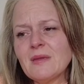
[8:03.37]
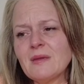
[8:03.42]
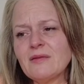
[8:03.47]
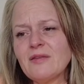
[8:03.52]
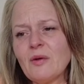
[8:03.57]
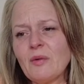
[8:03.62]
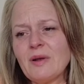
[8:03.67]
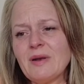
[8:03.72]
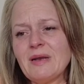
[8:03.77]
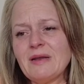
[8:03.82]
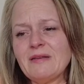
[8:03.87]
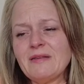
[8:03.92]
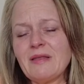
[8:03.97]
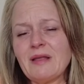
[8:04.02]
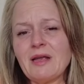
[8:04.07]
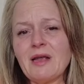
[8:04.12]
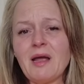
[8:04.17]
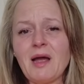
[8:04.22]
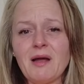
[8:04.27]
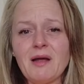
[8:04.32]
So at least
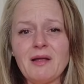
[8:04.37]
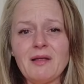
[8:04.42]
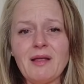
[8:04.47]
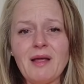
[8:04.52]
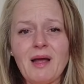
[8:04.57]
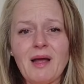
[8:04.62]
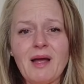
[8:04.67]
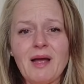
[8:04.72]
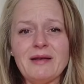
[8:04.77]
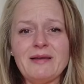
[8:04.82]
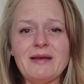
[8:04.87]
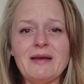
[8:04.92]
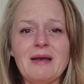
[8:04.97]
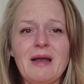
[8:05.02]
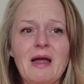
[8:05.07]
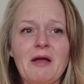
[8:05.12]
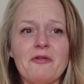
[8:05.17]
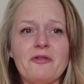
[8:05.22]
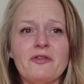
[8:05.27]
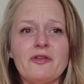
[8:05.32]
I
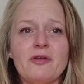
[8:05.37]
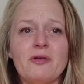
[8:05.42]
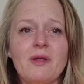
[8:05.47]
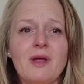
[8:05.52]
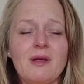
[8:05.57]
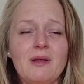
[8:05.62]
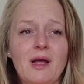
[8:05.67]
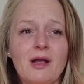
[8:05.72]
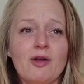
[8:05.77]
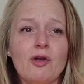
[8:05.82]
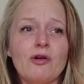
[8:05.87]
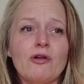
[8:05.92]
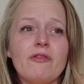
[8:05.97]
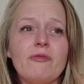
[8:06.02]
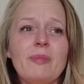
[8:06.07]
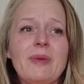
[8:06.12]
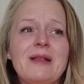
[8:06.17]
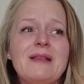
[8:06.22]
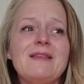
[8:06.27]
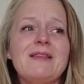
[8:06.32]
could
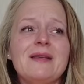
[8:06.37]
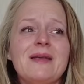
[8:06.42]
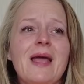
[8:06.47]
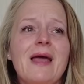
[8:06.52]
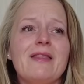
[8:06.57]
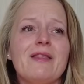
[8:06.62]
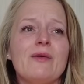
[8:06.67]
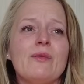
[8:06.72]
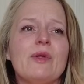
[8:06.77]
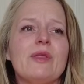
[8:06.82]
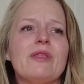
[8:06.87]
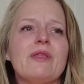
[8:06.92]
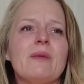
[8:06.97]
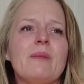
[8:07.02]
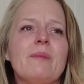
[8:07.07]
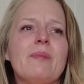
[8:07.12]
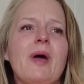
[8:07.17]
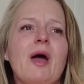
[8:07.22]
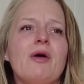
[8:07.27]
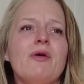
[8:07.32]
have been together with
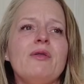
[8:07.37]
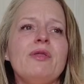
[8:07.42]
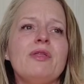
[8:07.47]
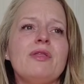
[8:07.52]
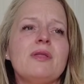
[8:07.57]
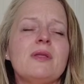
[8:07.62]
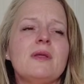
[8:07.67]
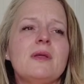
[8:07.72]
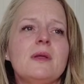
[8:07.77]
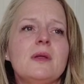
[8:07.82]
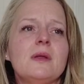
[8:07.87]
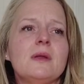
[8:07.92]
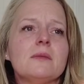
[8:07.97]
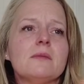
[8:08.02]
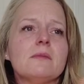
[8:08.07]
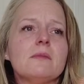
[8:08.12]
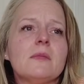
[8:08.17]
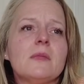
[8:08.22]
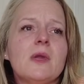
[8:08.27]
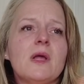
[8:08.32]
them both,
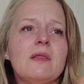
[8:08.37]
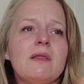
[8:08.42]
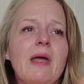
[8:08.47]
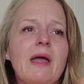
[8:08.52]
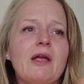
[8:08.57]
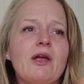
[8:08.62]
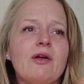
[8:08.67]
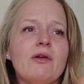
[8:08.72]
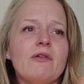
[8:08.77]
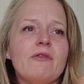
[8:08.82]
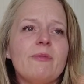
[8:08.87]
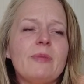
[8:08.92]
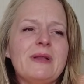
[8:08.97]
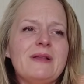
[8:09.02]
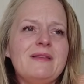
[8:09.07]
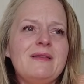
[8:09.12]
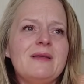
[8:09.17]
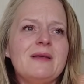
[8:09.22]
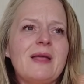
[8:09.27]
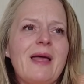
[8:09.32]
and they could have
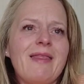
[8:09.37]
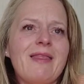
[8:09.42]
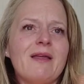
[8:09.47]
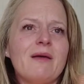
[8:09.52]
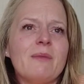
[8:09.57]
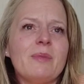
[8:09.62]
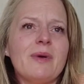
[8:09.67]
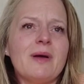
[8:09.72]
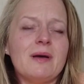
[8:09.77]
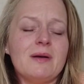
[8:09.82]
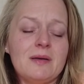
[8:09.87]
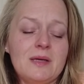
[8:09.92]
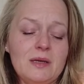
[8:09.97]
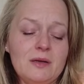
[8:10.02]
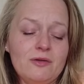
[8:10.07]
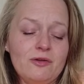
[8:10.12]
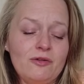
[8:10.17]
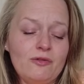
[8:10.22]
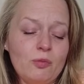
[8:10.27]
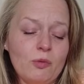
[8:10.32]
been together, but
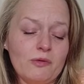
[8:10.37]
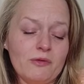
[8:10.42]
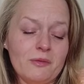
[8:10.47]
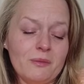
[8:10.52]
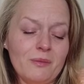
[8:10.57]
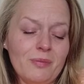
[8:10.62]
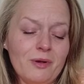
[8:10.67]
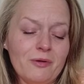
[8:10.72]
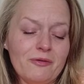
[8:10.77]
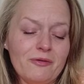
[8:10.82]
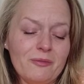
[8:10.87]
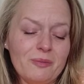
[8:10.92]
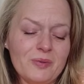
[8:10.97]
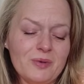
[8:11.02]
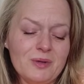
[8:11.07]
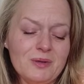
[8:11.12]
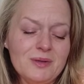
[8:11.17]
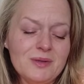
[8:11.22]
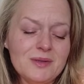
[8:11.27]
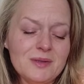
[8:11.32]
it just wasn't
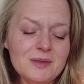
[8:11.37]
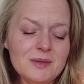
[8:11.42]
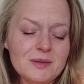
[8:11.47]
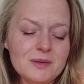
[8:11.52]
possible.